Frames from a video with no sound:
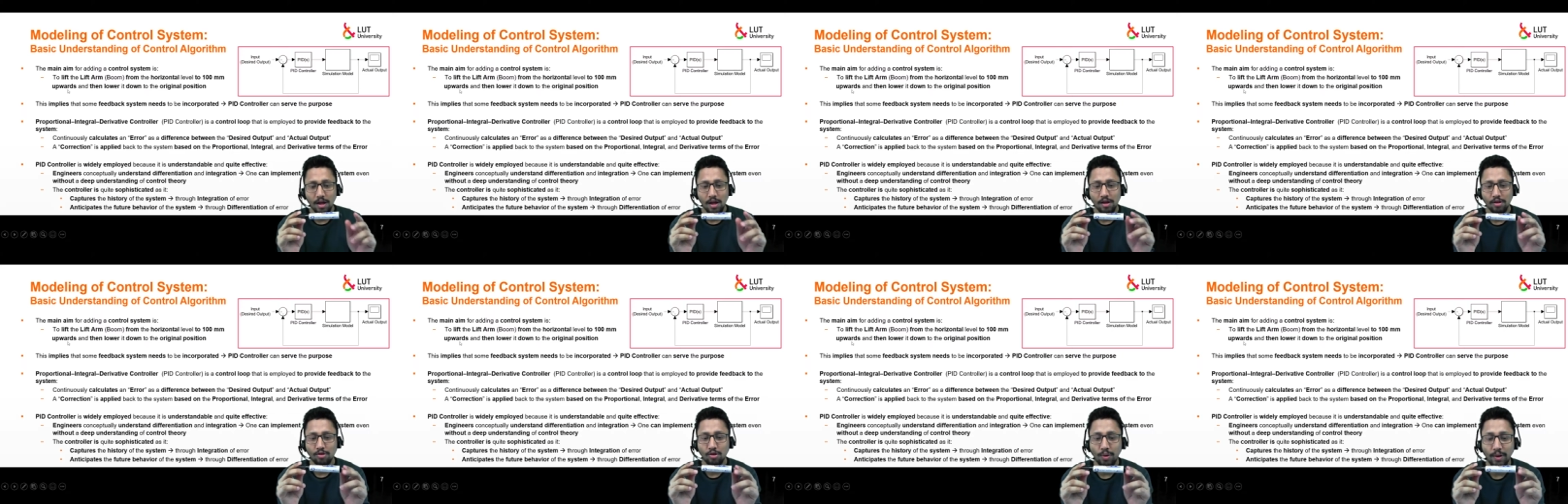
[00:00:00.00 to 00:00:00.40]

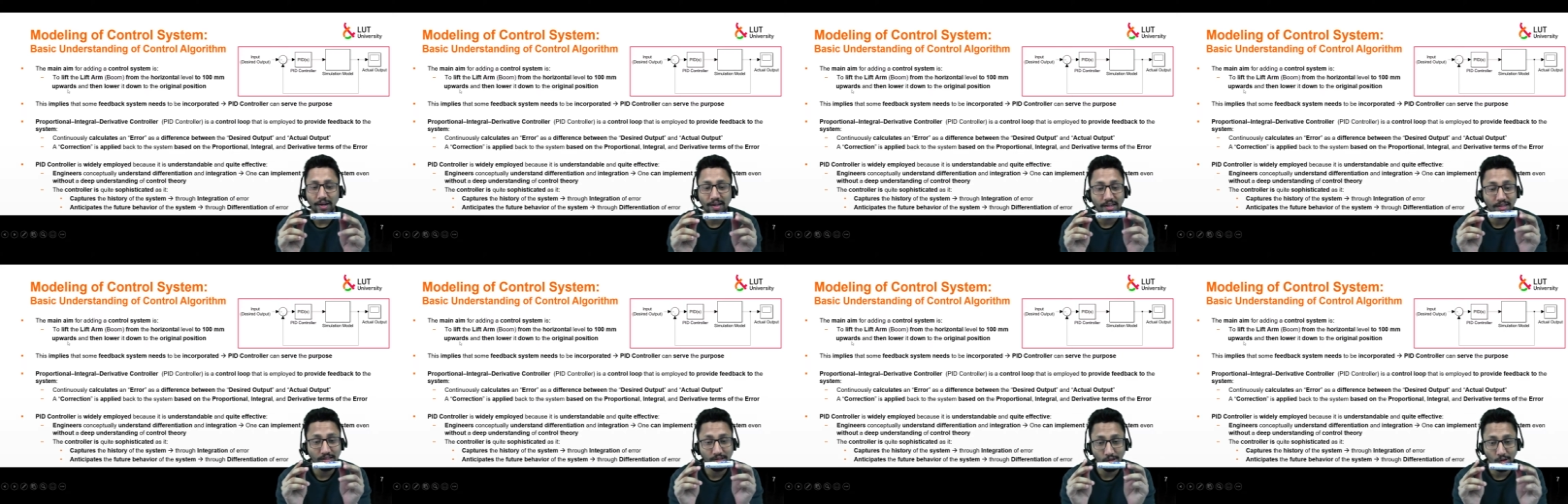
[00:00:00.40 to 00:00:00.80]
So it
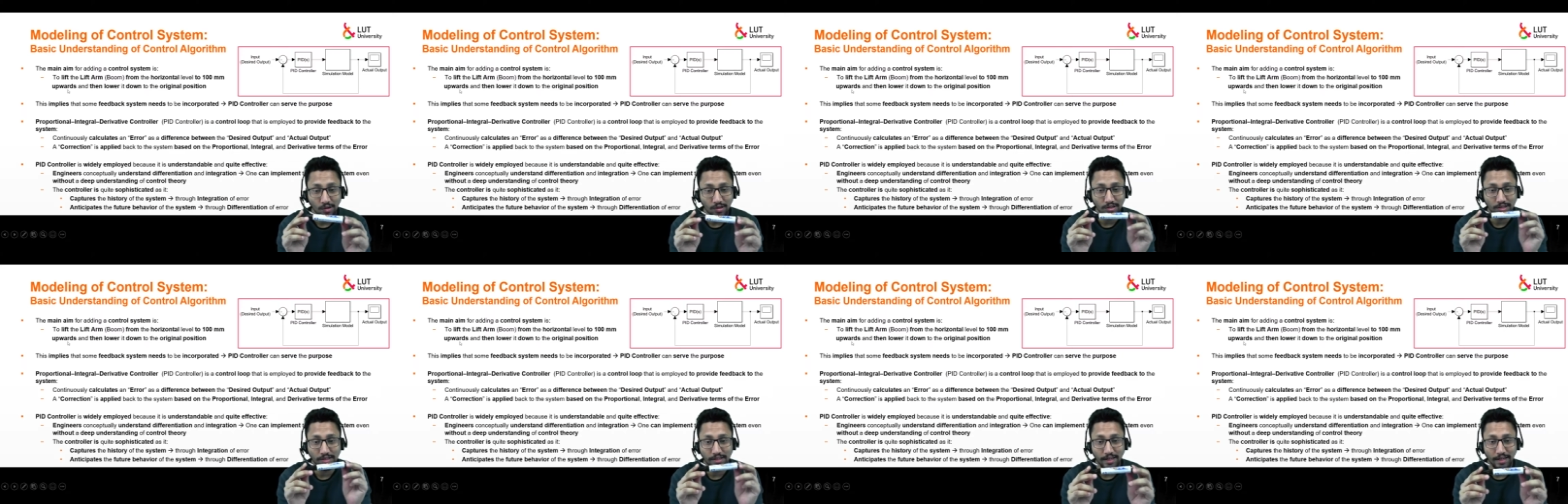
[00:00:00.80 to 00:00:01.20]
is not
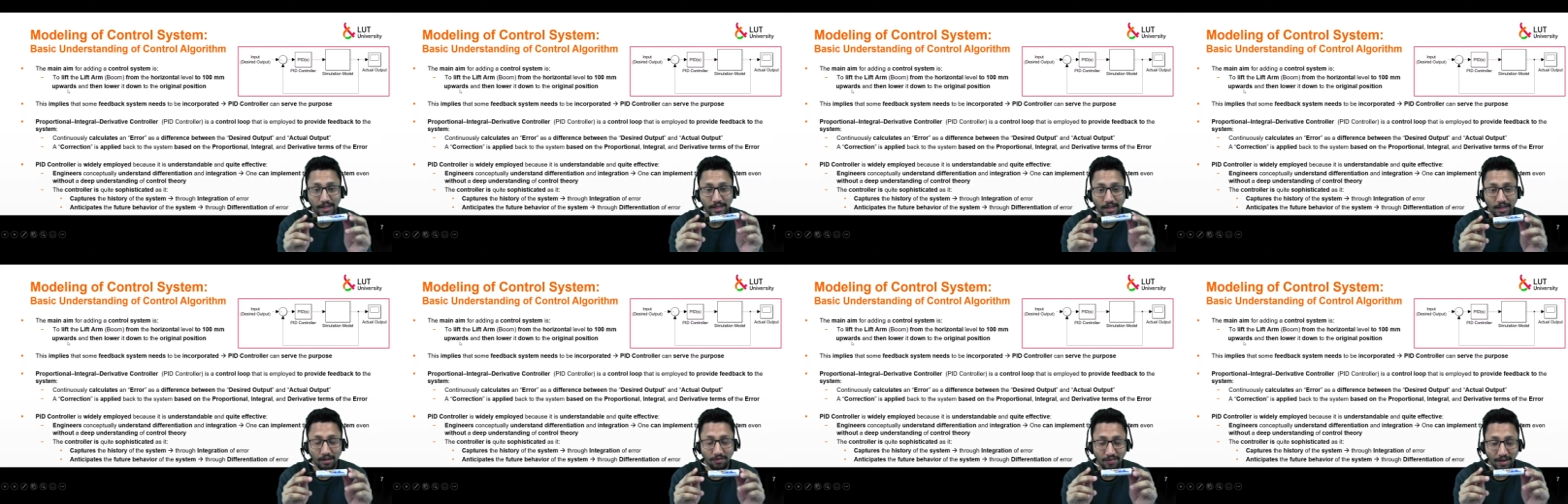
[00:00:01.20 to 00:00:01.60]

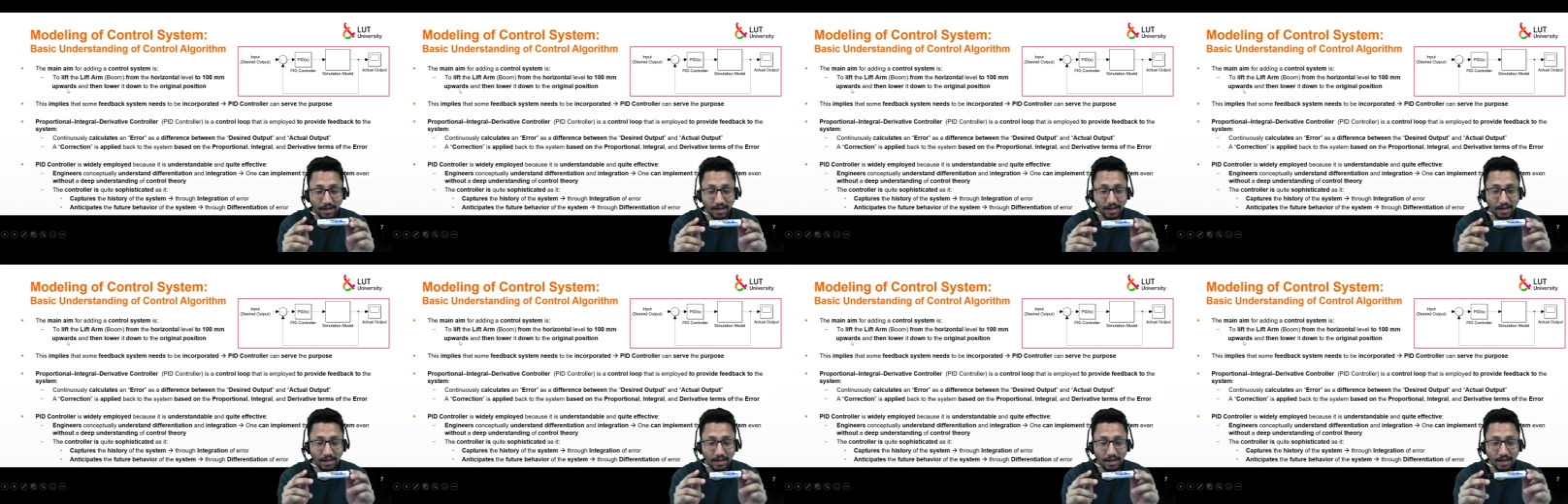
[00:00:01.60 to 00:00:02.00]
stated very
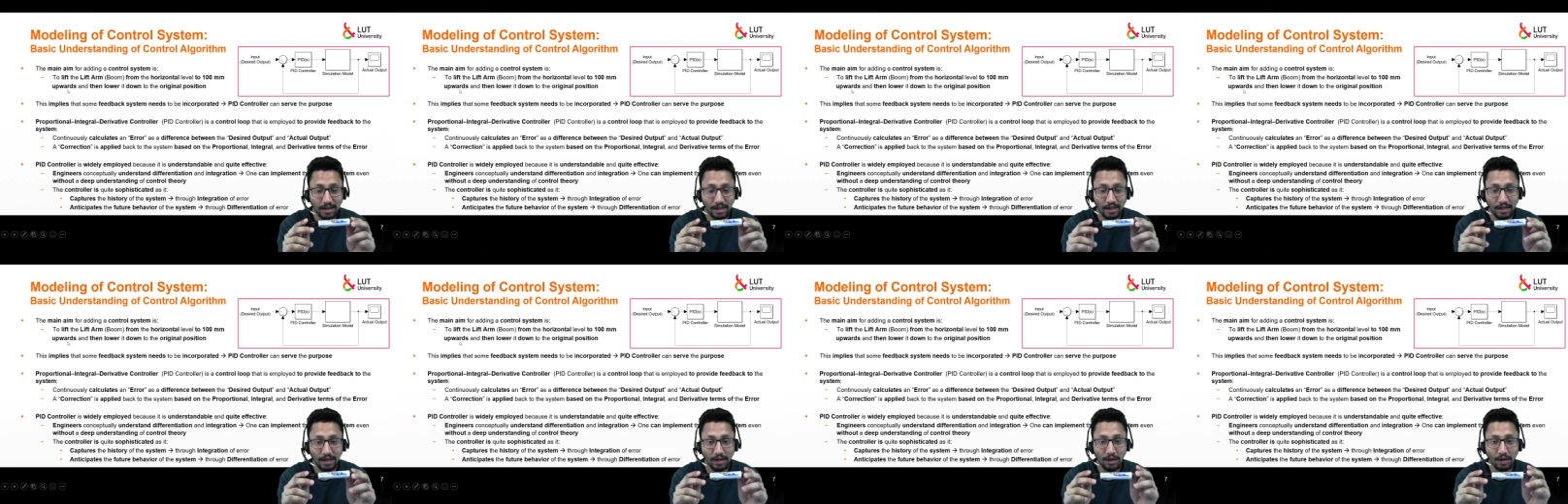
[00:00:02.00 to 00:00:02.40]

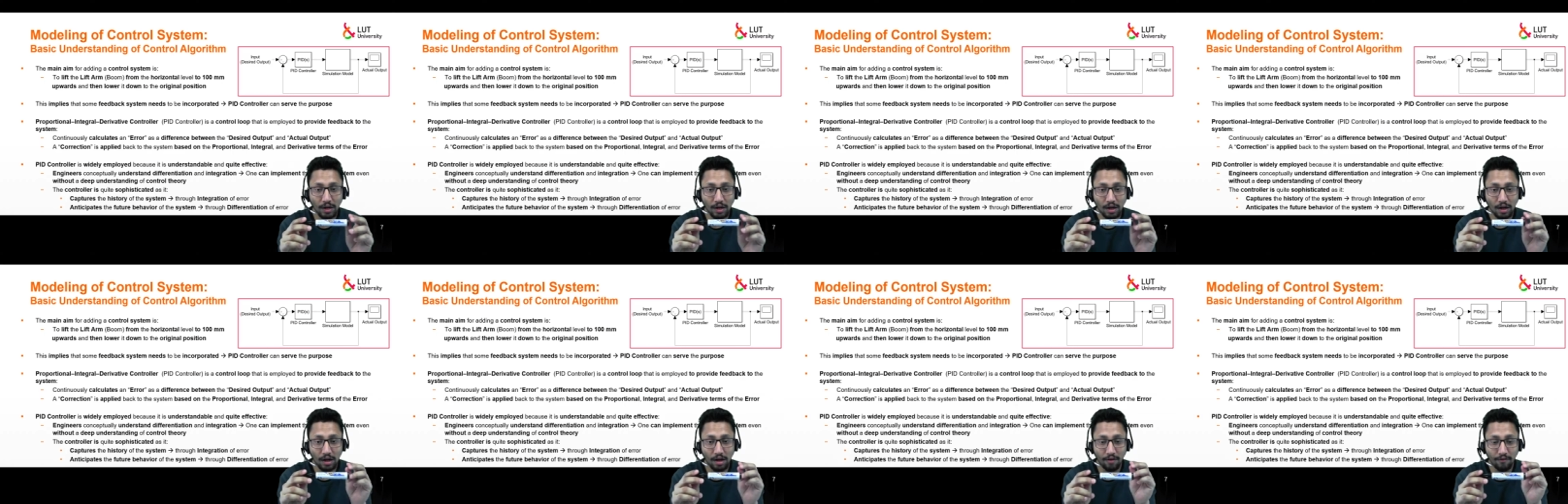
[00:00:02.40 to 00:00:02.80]
clearly
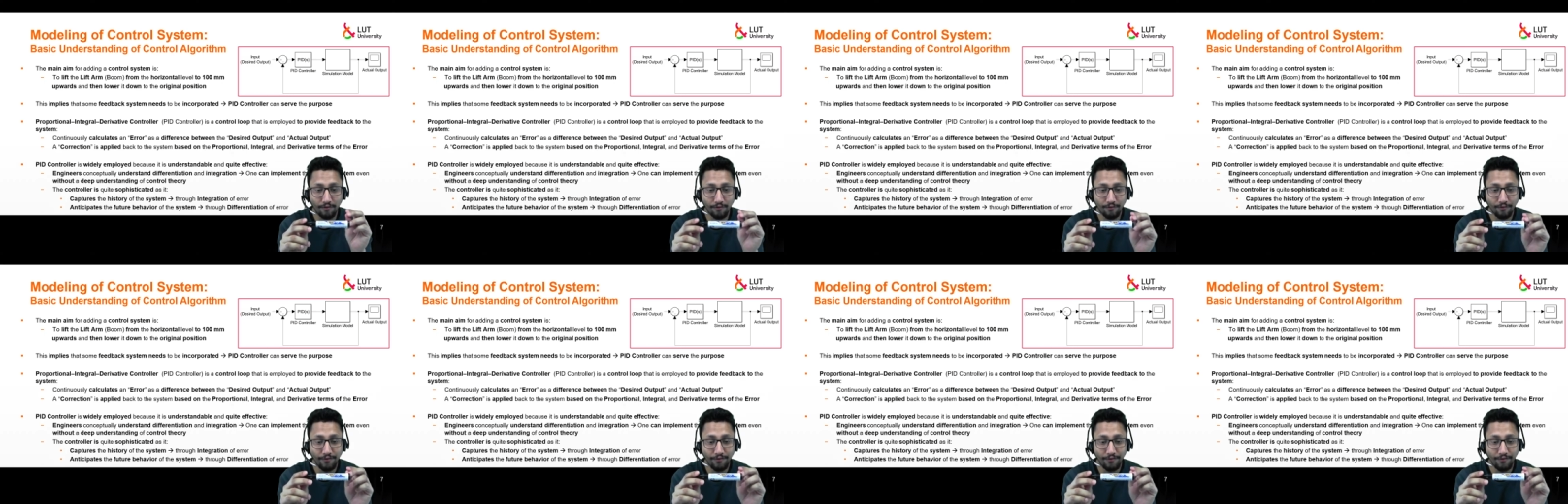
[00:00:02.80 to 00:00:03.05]
uh,